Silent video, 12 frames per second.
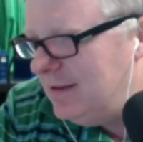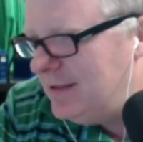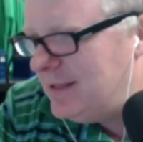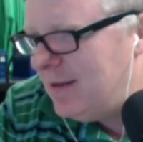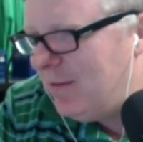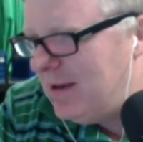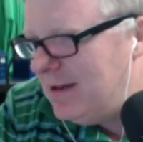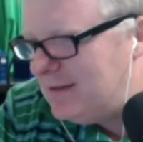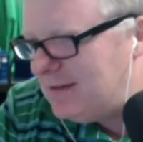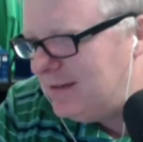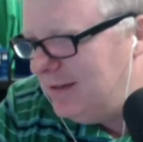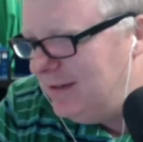Is that what it
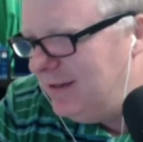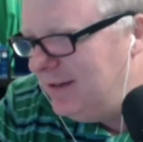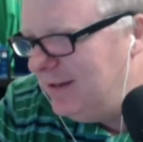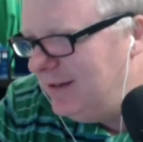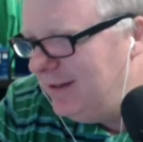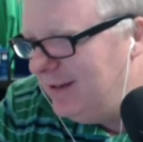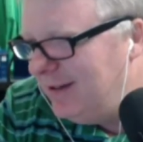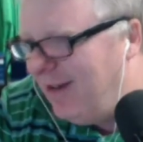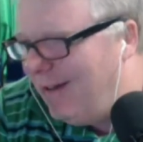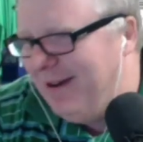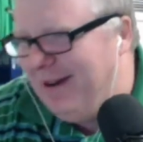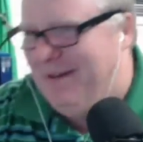is? I
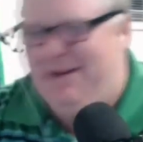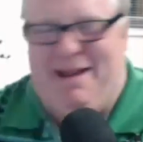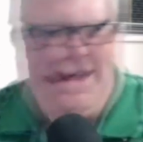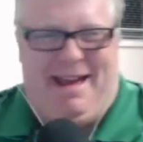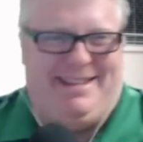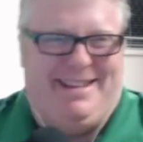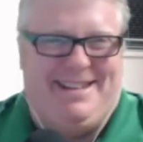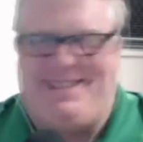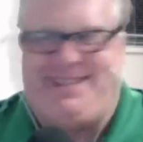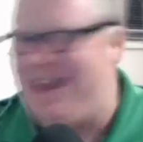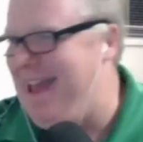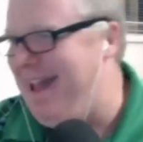don't understand.